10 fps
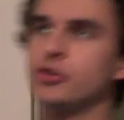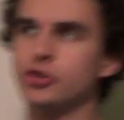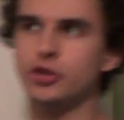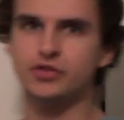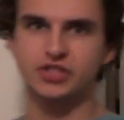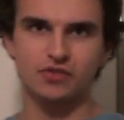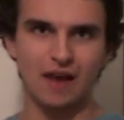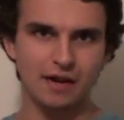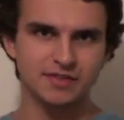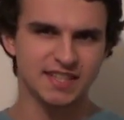new
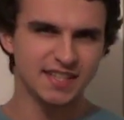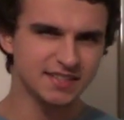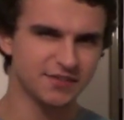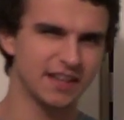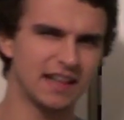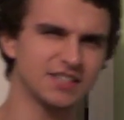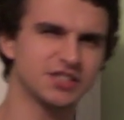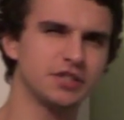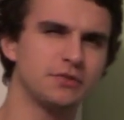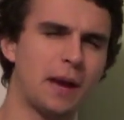surroundings for the
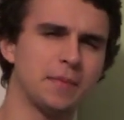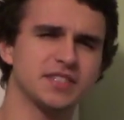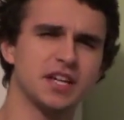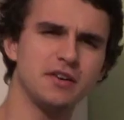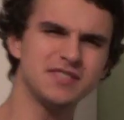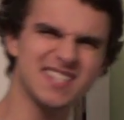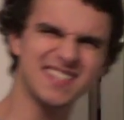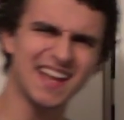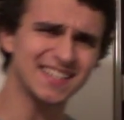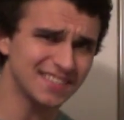last two episodes. Isn't
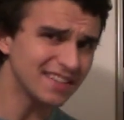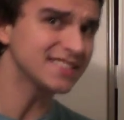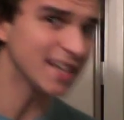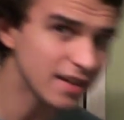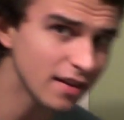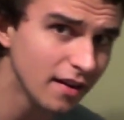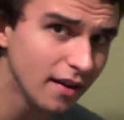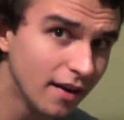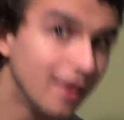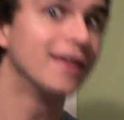that exciting?
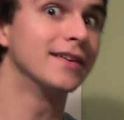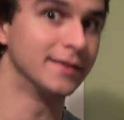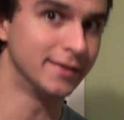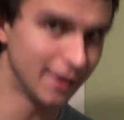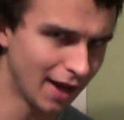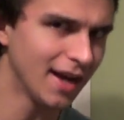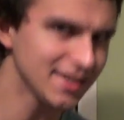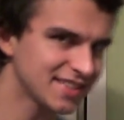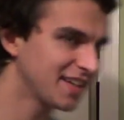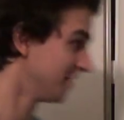Yes,